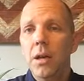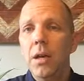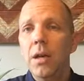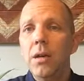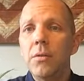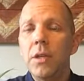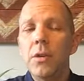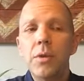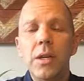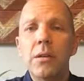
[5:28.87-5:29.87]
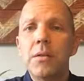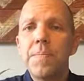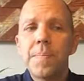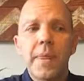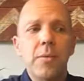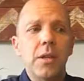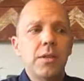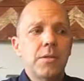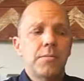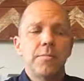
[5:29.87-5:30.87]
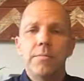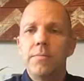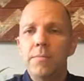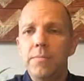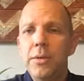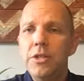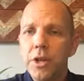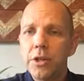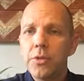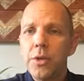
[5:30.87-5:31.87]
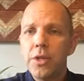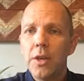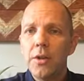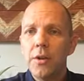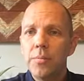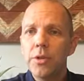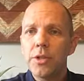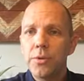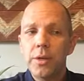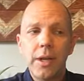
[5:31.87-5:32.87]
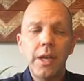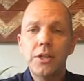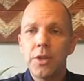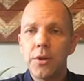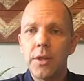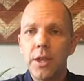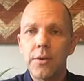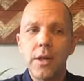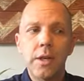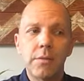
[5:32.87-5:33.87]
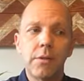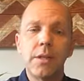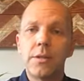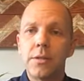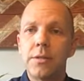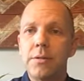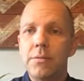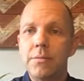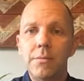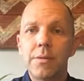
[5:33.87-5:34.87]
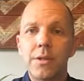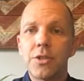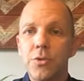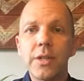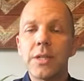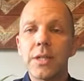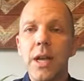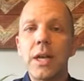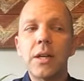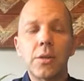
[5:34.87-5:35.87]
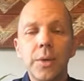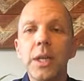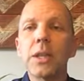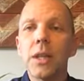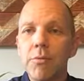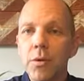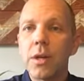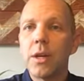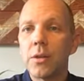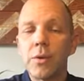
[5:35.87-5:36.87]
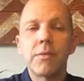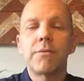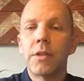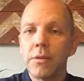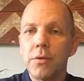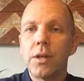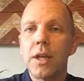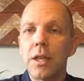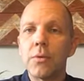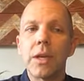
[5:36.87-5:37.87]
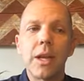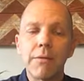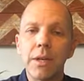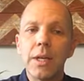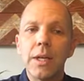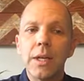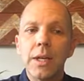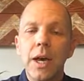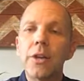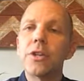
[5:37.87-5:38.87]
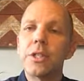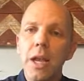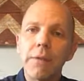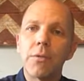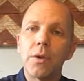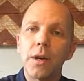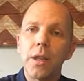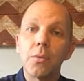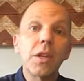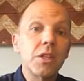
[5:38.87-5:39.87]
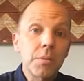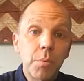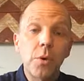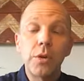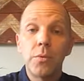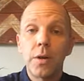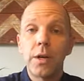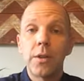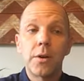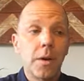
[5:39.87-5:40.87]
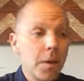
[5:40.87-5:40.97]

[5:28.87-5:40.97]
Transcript: We can just be jerks to each other and push through it and hate each other on the other end and really destroy society, or we can love one another. We can forgive one another. We can have understanding for one another. We can support one another.